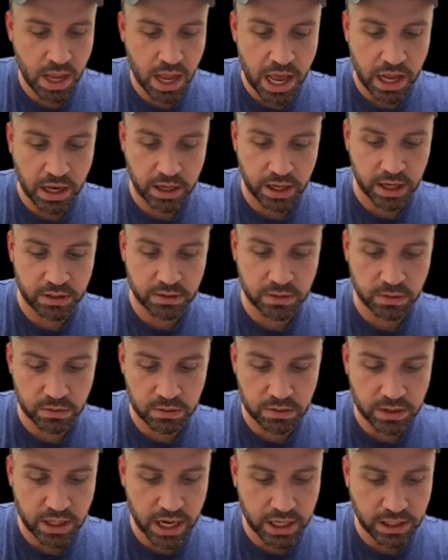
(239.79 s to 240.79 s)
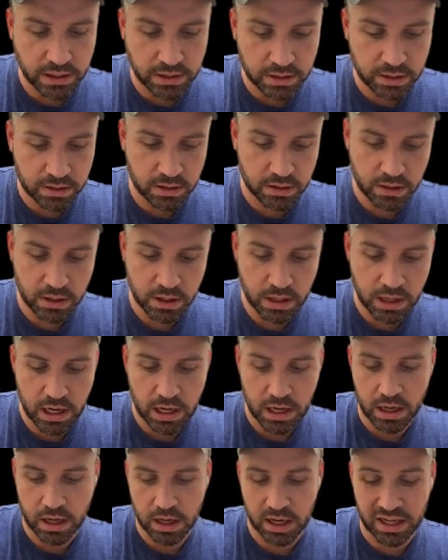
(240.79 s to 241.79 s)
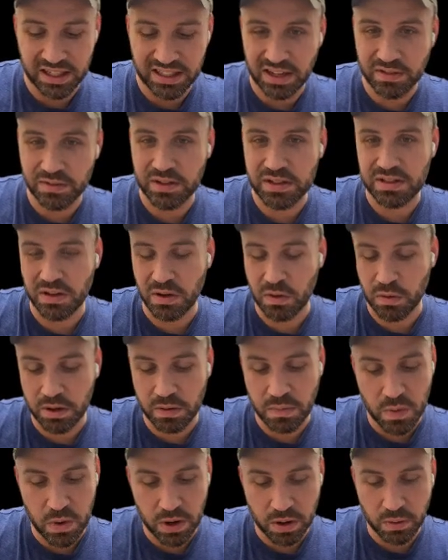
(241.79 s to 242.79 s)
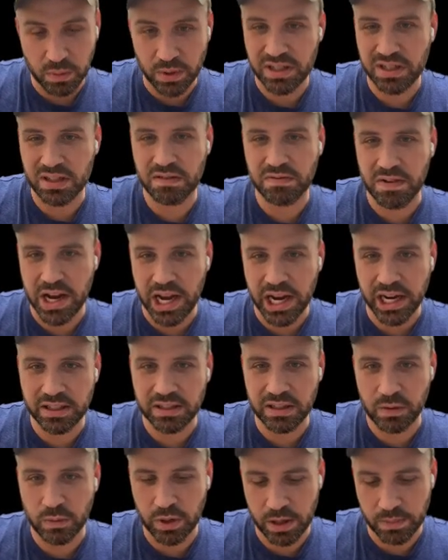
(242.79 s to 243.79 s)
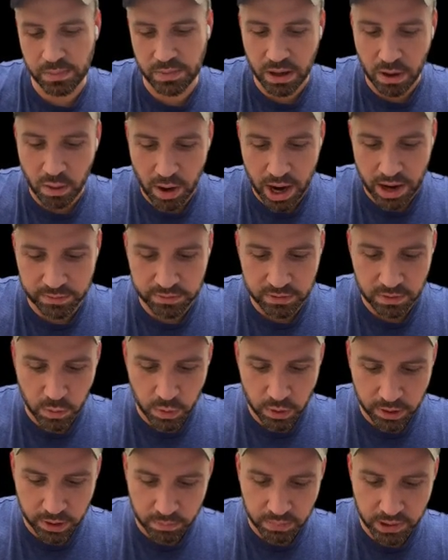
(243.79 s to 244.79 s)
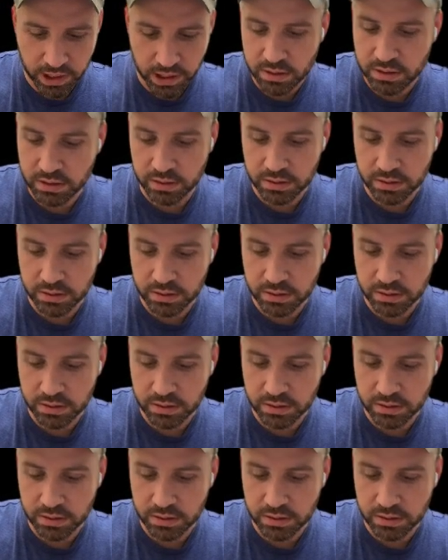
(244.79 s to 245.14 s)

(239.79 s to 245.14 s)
looking at total stats, he's even slower than Morgan, which is fine because I want him to go after Morgan places those